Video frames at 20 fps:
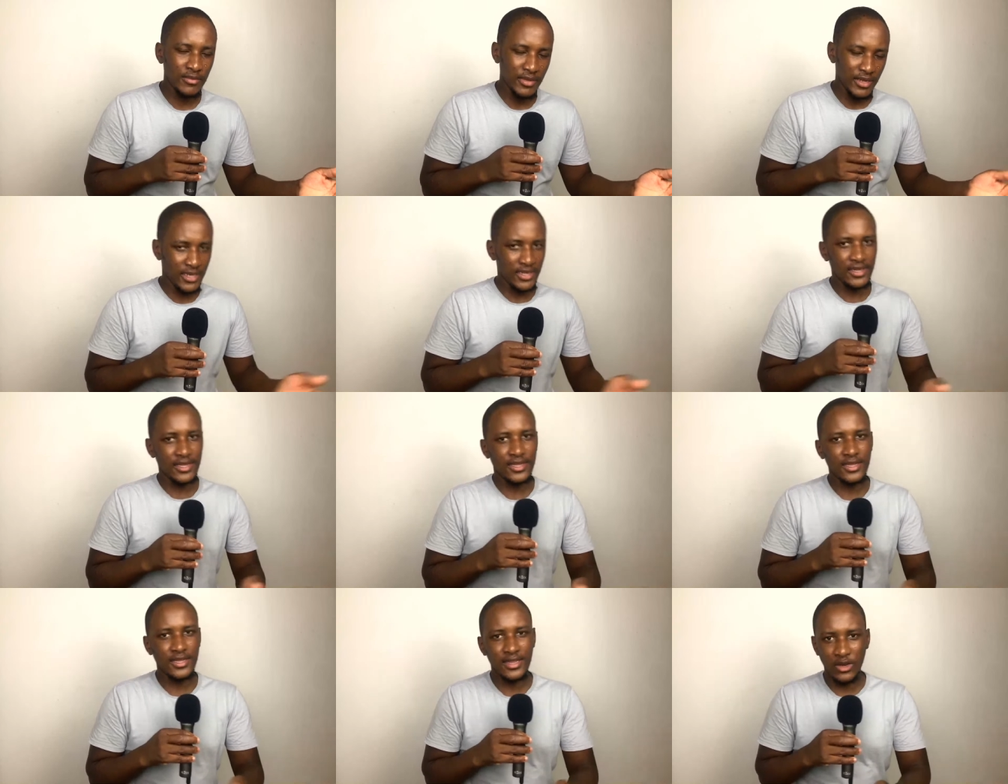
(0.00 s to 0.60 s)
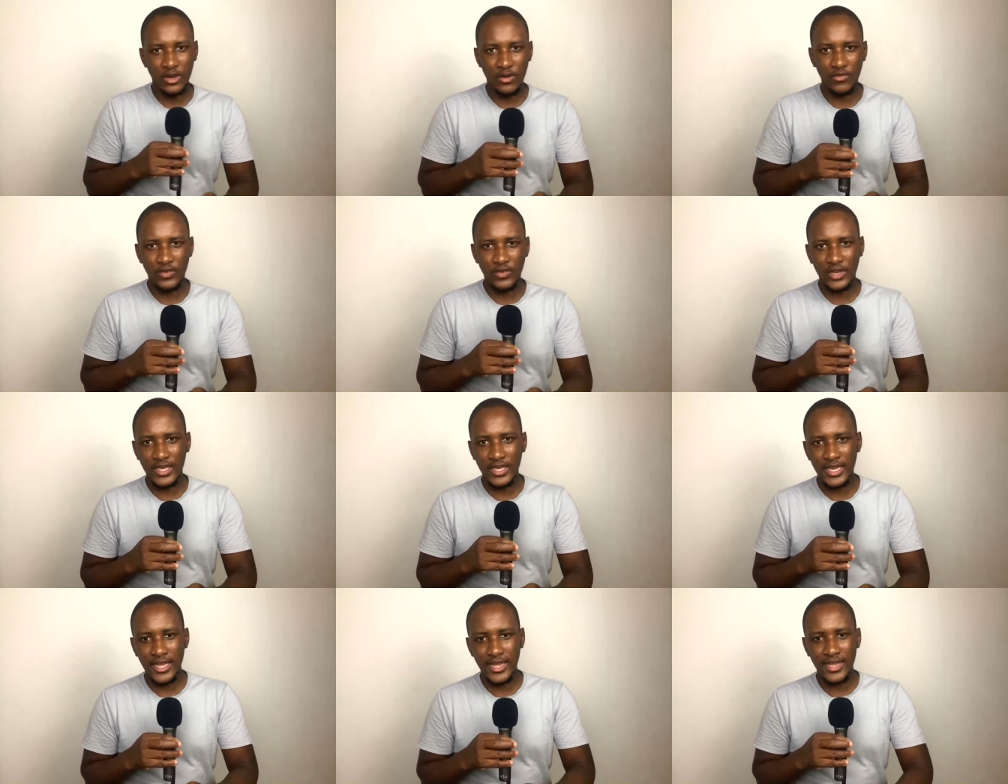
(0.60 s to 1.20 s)
And then at the end of the
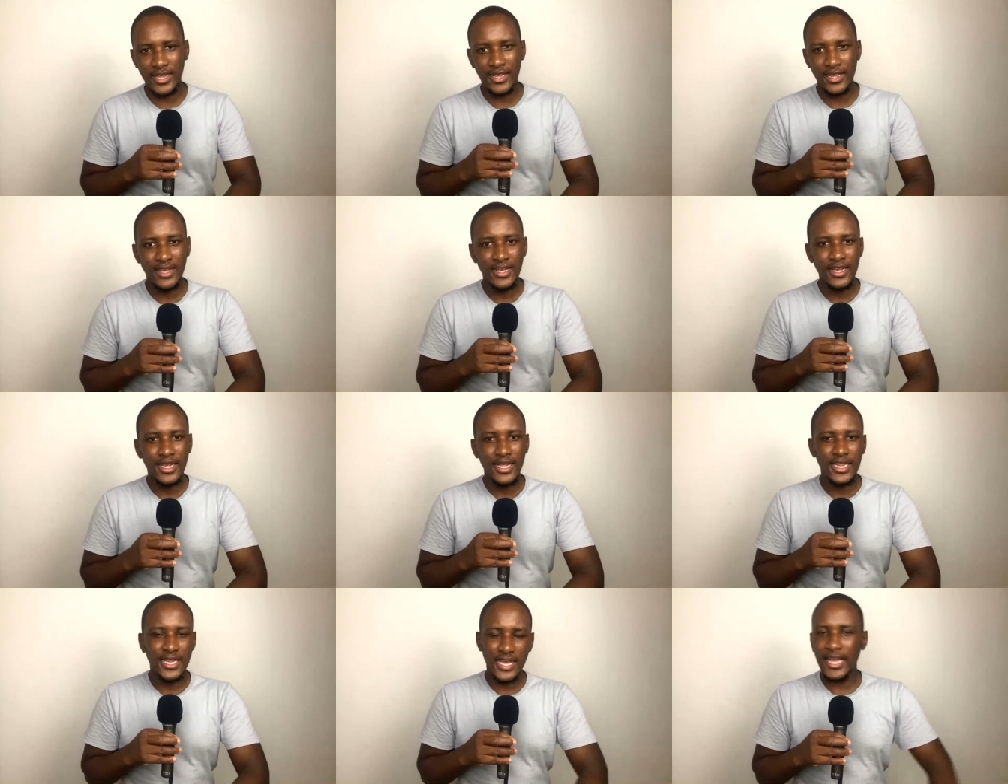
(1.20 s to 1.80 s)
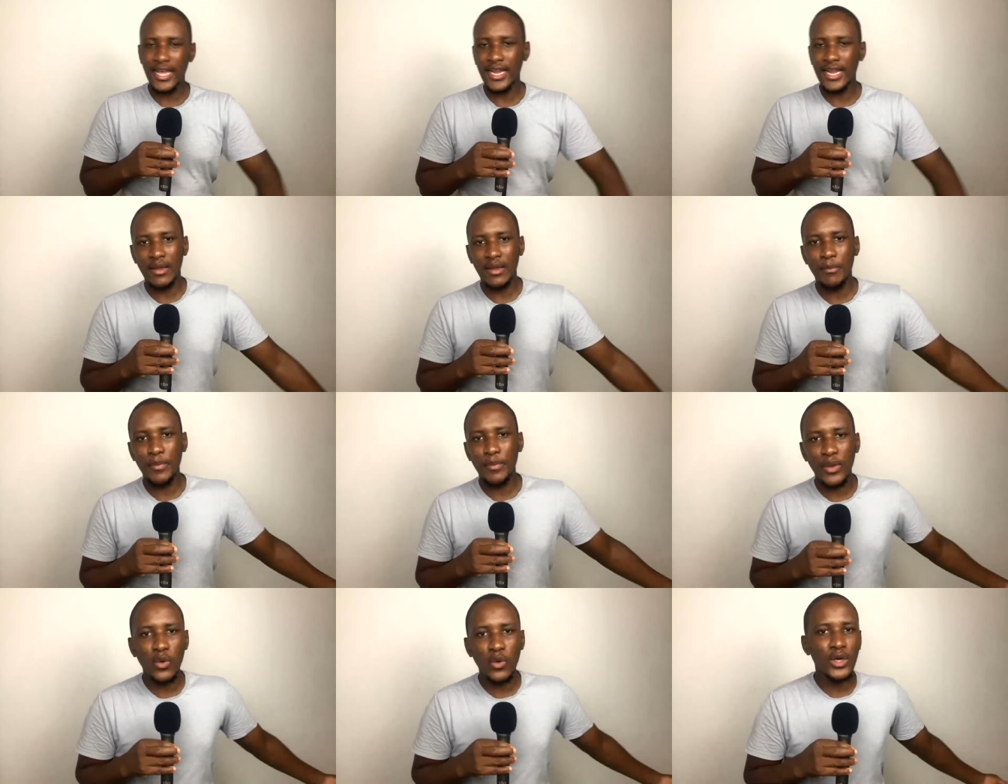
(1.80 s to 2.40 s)
day, they end
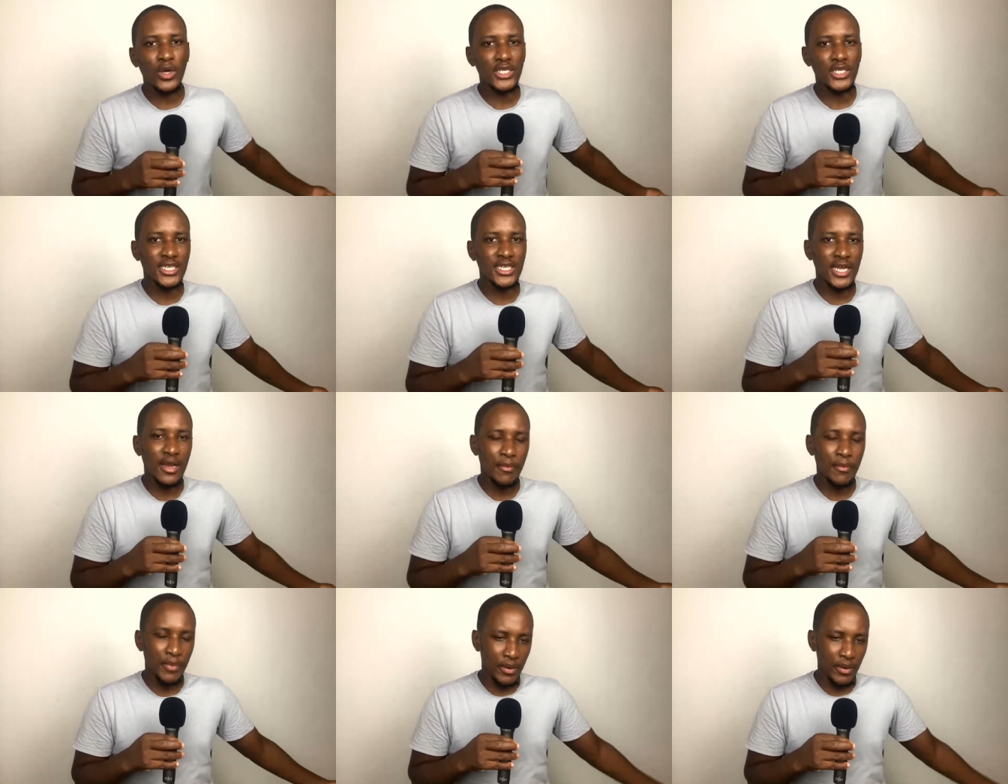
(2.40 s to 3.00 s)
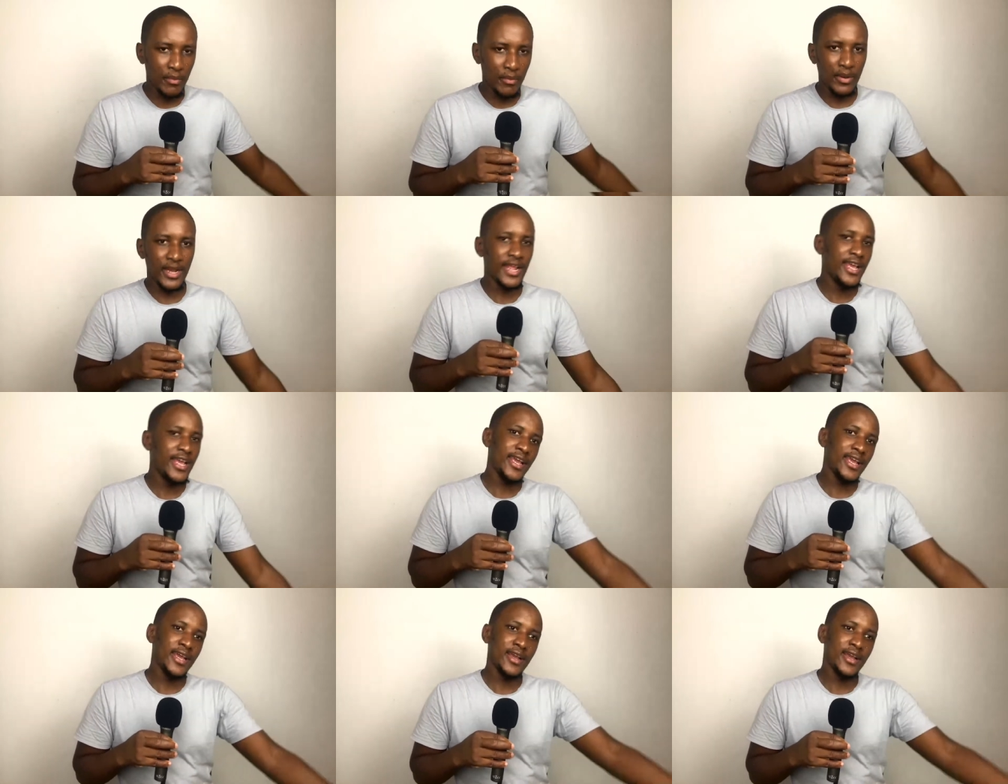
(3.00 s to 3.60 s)
up being washed up and
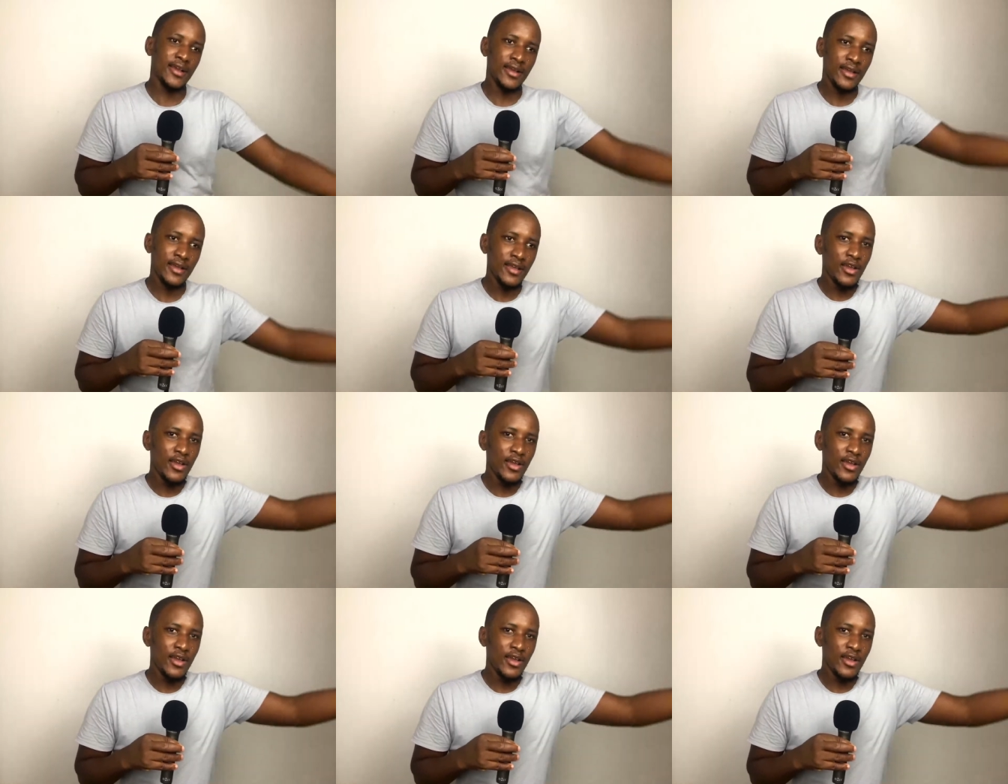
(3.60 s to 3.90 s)
playing